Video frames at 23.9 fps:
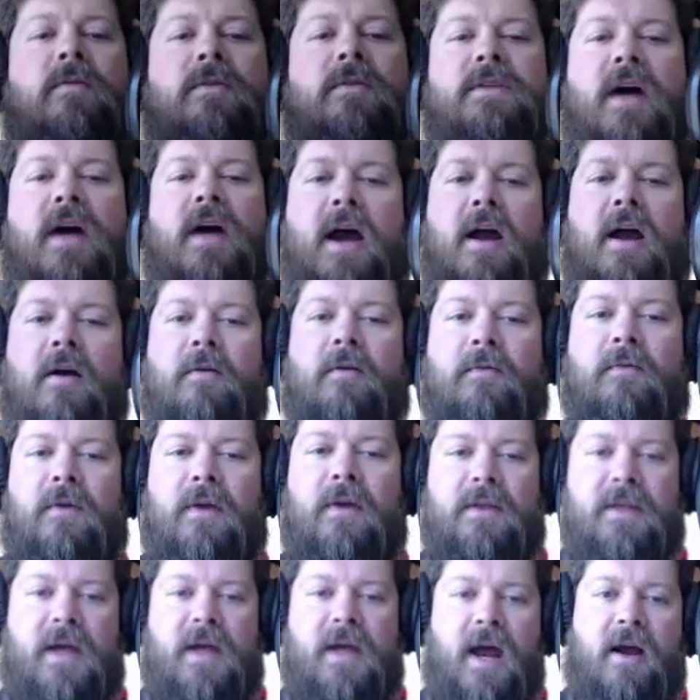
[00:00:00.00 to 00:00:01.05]
It's a
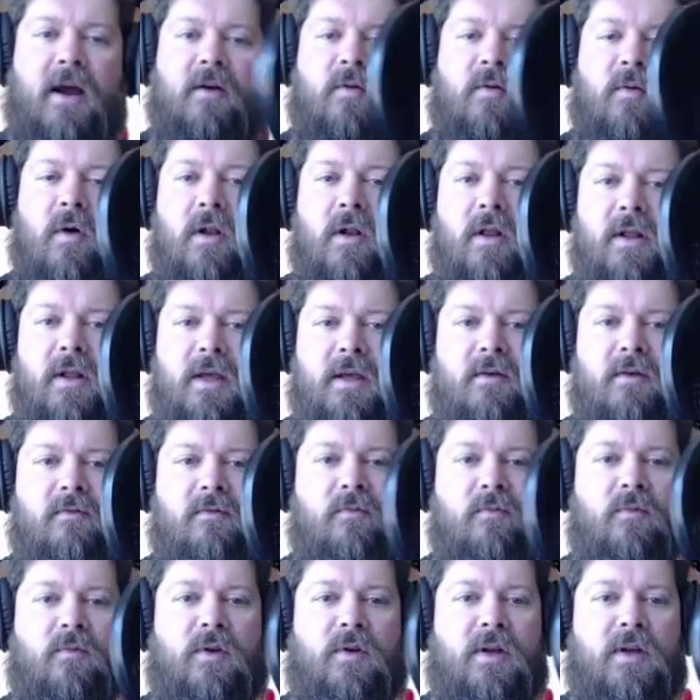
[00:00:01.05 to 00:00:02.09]
higher quality,
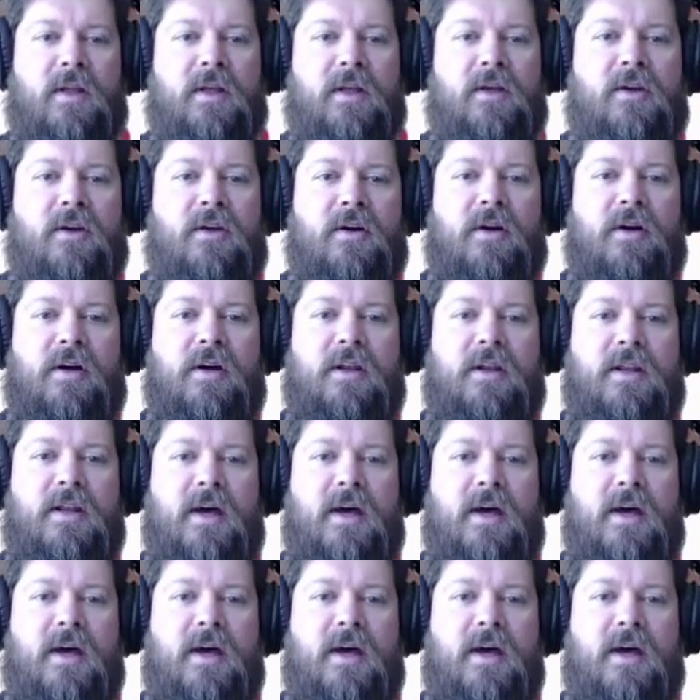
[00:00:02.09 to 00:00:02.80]
really good